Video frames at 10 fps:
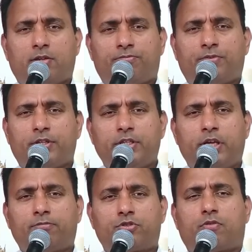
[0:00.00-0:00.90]
the
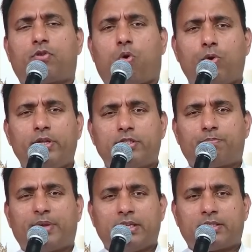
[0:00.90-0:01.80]
gifts of the Holy
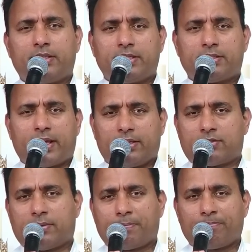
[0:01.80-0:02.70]
Spirit these
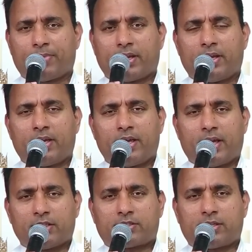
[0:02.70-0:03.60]
days.
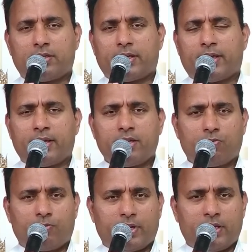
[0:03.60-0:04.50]
Yesterday,
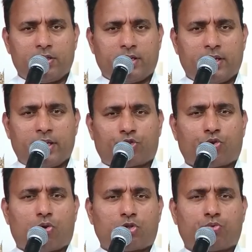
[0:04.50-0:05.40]
we, in a
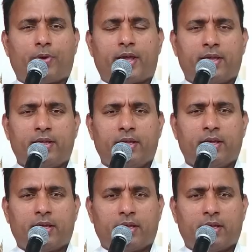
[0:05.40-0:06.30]
short way,
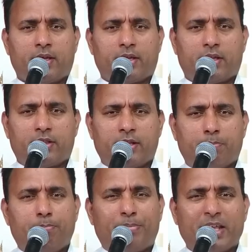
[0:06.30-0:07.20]

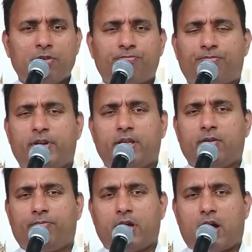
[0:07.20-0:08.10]
briefly,
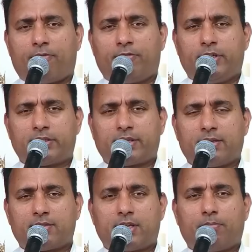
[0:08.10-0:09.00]
we have
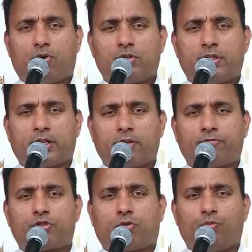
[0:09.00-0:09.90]
discussed about the
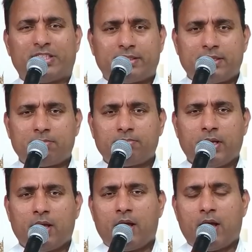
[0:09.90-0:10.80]
gift of wisdom
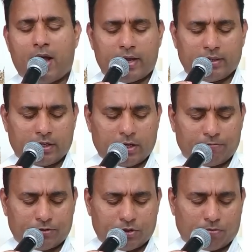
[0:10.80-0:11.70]
and
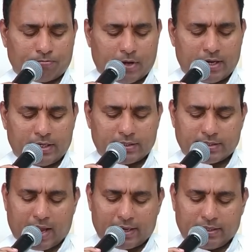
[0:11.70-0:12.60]
gift of
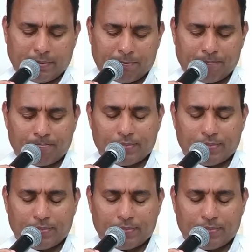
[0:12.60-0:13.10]
understanding.